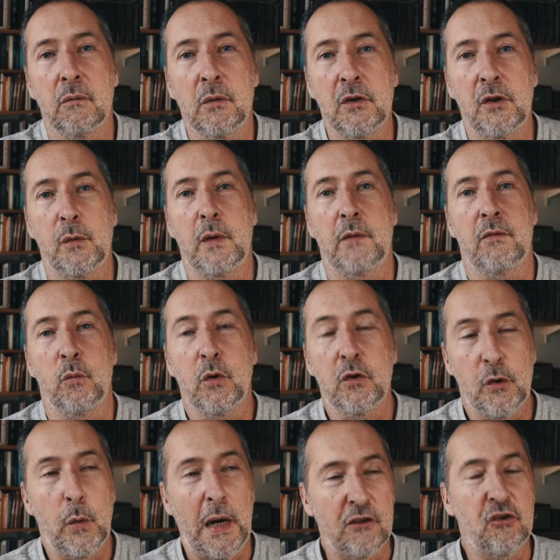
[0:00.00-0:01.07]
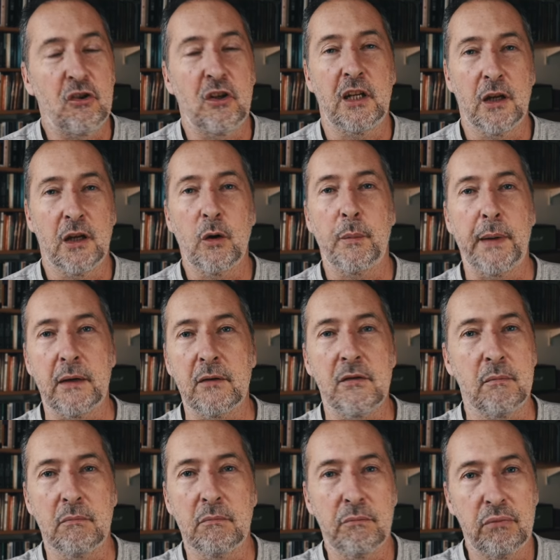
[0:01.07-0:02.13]
What do you actually know about
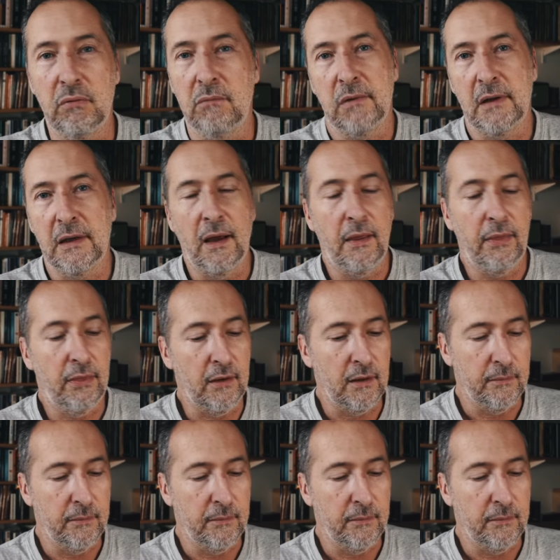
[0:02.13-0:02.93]
him? Probably nothing.